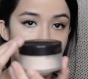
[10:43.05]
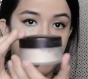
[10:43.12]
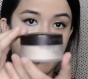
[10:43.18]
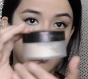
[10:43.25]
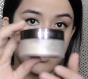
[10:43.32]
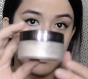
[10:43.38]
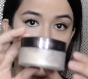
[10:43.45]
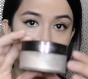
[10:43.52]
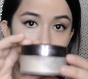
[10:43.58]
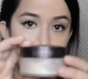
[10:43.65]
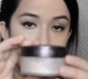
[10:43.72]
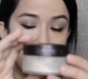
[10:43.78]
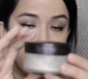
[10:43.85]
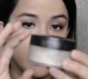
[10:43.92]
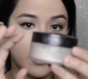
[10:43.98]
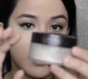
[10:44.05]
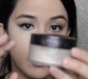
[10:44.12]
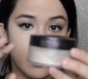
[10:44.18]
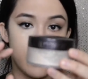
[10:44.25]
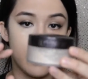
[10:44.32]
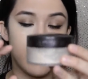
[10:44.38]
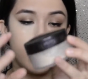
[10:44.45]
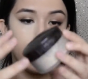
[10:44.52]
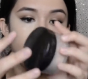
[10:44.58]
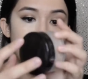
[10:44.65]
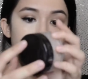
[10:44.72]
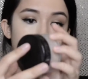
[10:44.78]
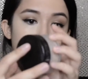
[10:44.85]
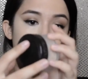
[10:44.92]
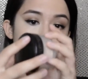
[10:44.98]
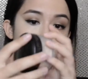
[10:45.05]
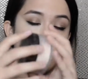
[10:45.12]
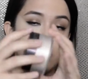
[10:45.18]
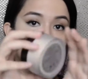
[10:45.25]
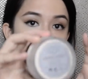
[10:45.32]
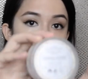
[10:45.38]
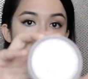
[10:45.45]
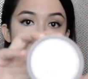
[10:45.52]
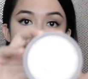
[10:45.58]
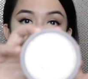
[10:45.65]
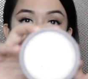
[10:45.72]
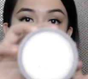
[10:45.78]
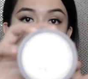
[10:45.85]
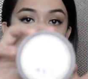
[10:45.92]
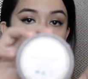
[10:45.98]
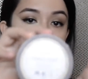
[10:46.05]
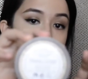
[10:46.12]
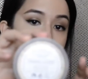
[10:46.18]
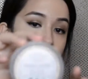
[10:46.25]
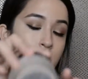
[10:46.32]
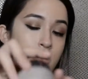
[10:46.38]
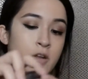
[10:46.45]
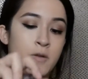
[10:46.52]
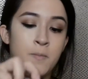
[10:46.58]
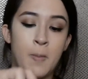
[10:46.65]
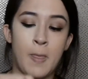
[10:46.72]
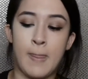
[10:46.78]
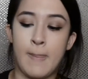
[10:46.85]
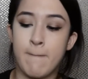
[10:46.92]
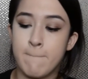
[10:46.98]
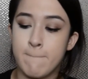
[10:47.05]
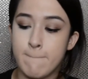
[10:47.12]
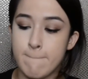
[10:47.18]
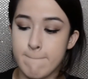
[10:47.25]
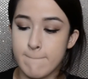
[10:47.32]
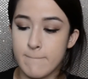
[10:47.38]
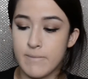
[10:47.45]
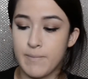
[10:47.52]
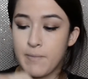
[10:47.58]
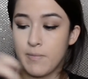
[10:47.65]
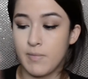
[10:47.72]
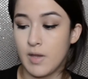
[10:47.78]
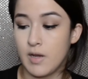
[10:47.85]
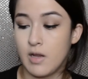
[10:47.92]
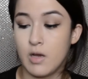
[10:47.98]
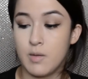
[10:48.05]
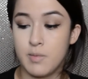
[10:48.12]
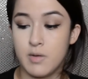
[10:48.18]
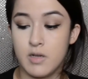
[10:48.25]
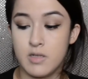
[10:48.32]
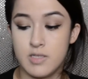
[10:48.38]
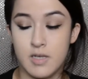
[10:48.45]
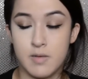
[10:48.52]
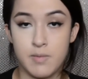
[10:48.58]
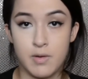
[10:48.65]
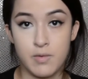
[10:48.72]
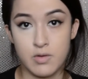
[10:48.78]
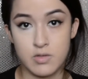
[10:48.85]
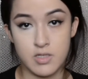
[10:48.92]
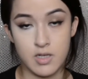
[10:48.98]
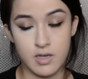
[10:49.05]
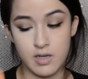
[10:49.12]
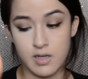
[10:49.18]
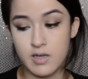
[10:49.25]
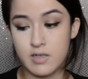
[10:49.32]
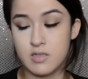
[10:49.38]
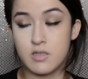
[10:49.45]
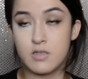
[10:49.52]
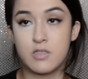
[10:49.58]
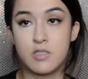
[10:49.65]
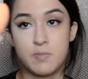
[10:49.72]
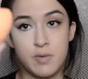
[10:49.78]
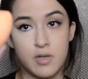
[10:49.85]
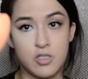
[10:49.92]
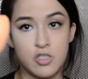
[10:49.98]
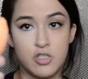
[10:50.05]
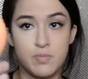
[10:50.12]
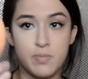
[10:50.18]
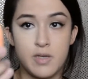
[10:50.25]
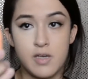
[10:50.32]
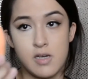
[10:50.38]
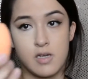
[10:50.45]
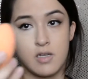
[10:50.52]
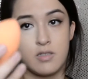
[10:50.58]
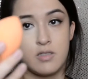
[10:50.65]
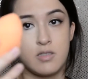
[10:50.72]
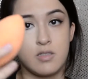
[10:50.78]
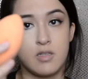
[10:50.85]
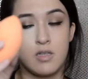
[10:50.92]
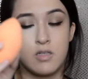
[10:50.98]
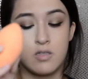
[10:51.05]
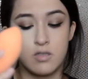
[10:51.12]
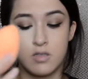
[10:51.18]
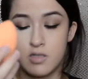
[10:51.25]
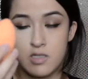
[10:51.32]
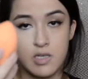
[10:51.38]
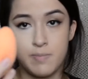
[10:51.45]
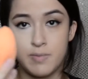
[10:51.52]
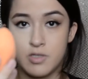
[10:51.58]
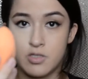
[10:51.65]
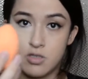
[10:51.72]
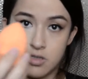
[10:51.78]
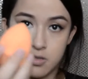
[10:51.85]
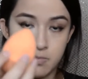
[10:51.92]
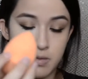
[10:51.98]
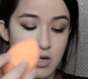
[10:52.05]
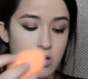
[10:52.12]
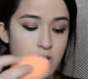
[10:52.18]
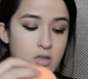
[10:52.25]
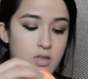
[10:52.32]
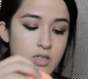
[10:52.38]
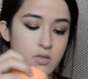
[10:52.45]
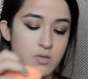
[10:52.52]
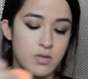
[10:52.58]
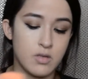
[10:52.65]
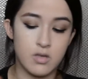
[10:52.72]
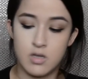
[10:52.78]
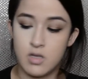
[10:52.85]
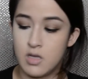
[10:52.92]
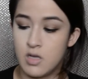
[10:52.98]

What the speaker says: I'm using the Laura Mercier translucent setting powder. And now I'm going to take my Real Techniques sponge because the tip is just better on this one.